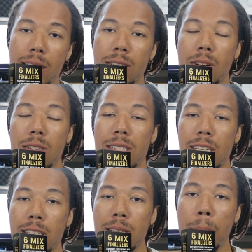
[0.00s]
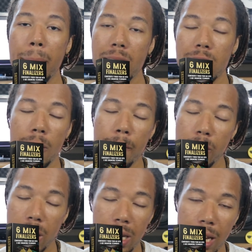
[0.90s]
It's called 6 Mix
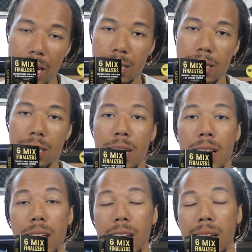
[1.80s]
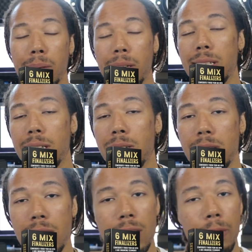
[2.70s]
Finalizers, and I'm going to teach you
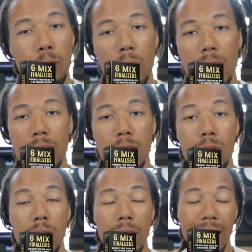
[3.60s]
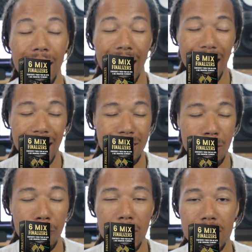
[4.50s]
6 different ways that you can enhance
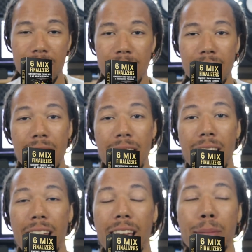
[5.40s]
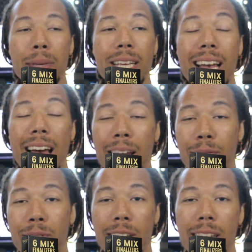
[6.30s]
your mixes and be
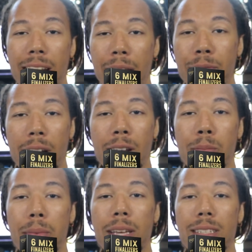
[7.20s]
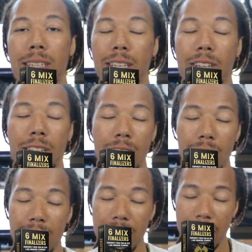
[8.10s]
confident in that final mix, and you're
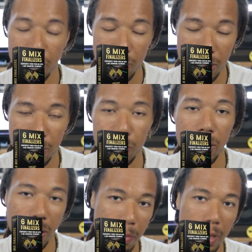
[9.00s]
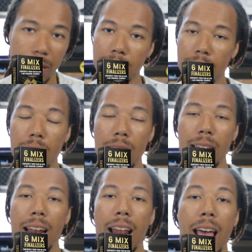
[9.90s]
going to definitely complete your mix
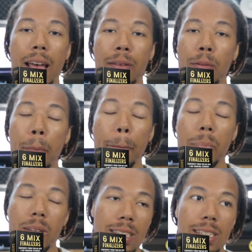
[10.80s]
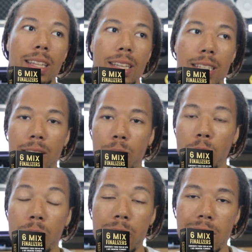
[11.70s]
and not have gazillions of
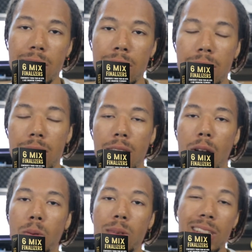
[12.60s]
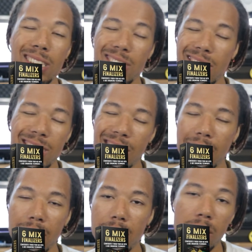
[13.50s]
revisions. So with these 6
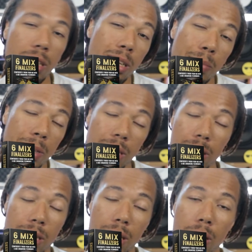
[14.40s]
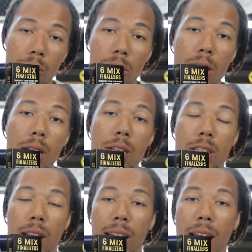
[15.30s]
techniques, you're going to be good to go.
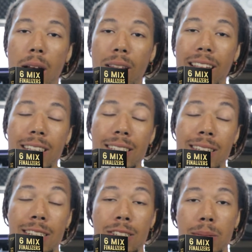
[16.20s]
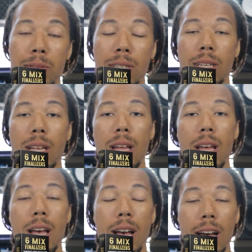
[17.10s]
Check it out. Link is in the description.
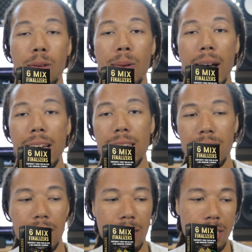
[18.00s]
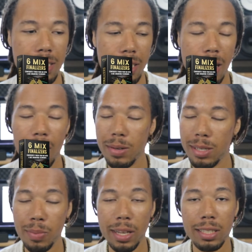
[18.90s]
Otherwise, it's
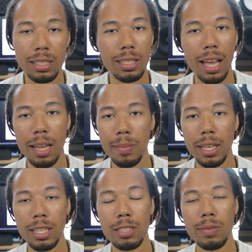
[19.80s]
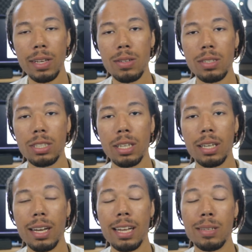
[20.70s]
always a pleasure like making these videos and
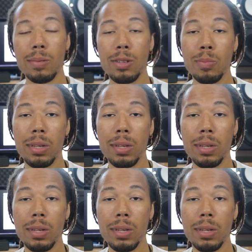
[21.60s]
sharing content with you.